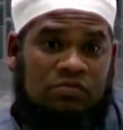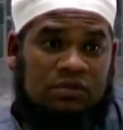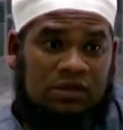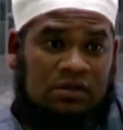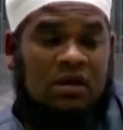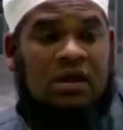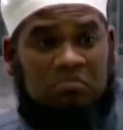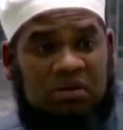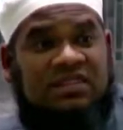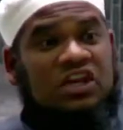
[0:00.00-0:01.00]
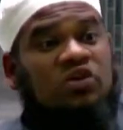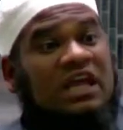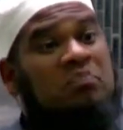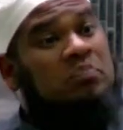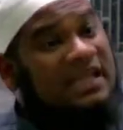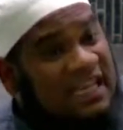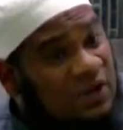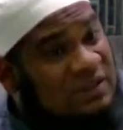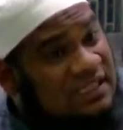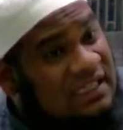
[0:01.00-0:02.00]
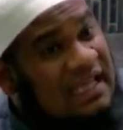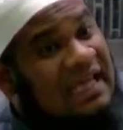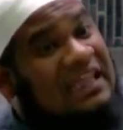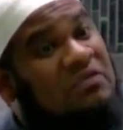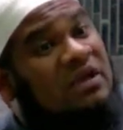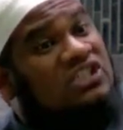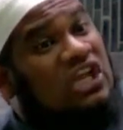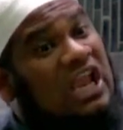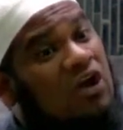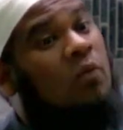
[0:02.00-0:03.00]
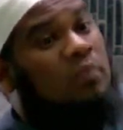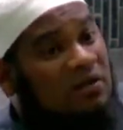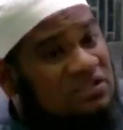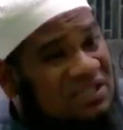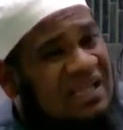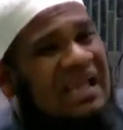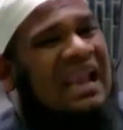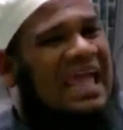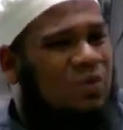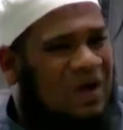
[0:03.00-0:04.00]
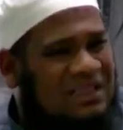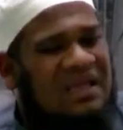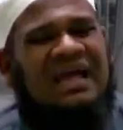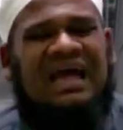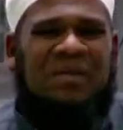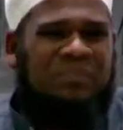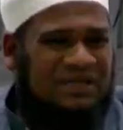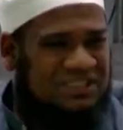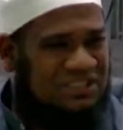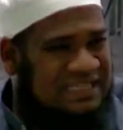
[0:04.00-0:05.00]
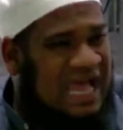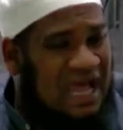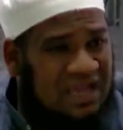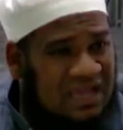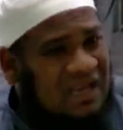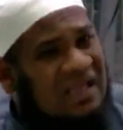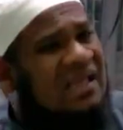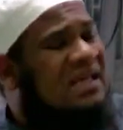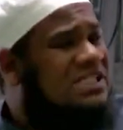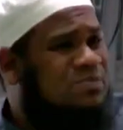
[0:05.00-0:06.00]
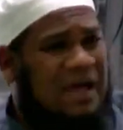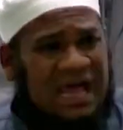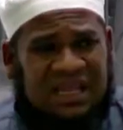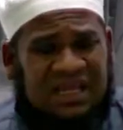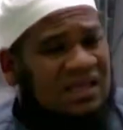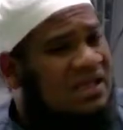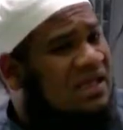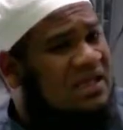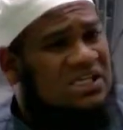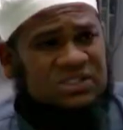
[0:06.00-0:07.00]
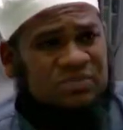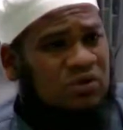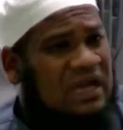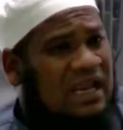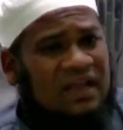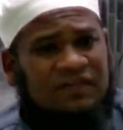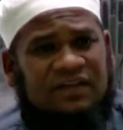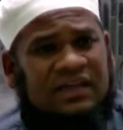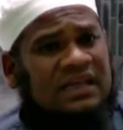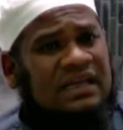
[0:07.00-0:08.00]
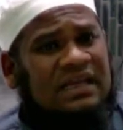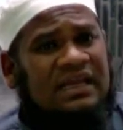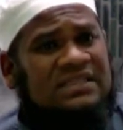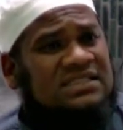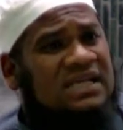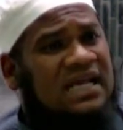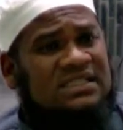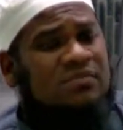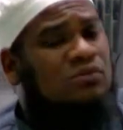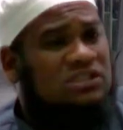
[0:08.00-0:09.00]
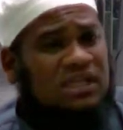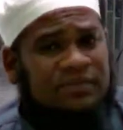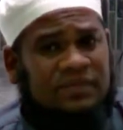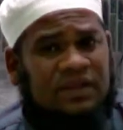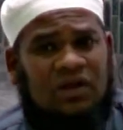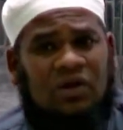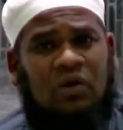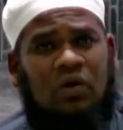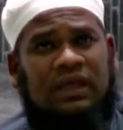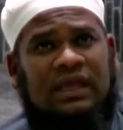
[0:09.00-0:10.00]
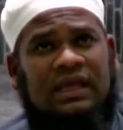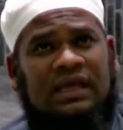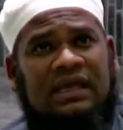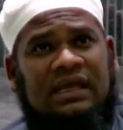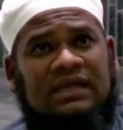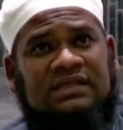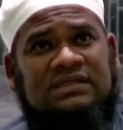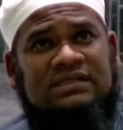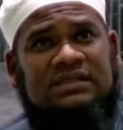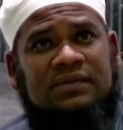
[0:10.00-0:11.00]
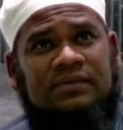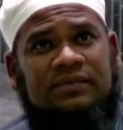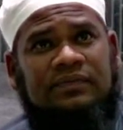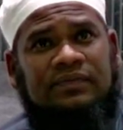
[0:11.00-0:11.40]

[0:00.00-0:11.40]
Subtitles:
Are you with me? But then you get prerequisite that makes Salah compulsory. Like what? A person is aqil, is baligh, is mukallaf, he is a Muslim, or he is